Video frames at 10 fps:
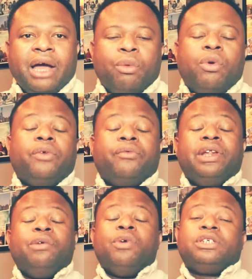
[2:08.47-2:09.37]
And what
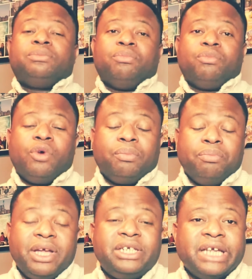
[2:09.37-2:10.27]

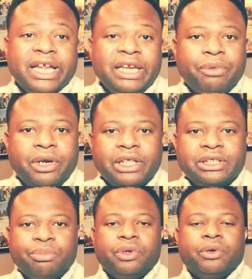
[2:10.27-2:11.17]
makes anybody
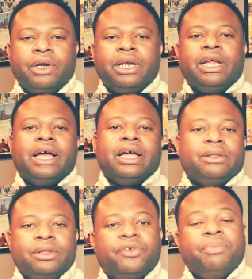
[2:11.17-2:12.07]
entrepreneurial
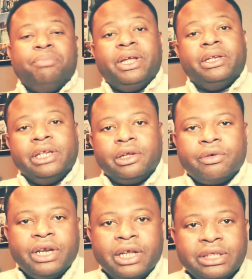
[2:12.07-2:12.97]
are three main
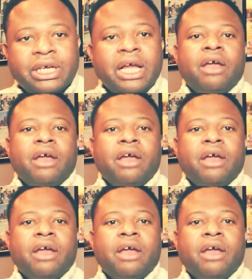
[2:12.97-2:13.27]
ingredients.